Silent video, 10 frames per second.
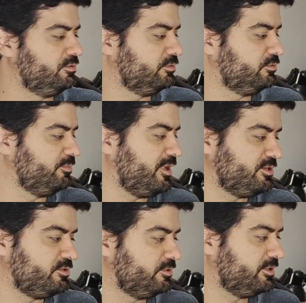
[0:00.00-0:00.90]
to
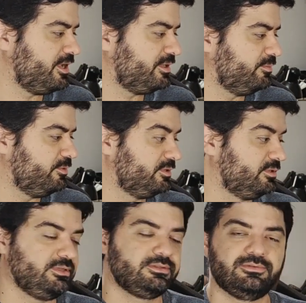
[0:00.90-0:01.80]
measure that,
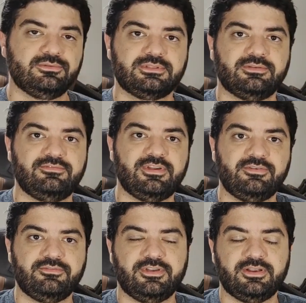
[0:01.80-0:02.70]
but it looks a
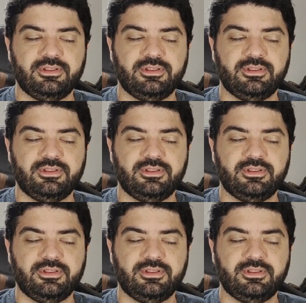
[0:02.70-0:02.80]
very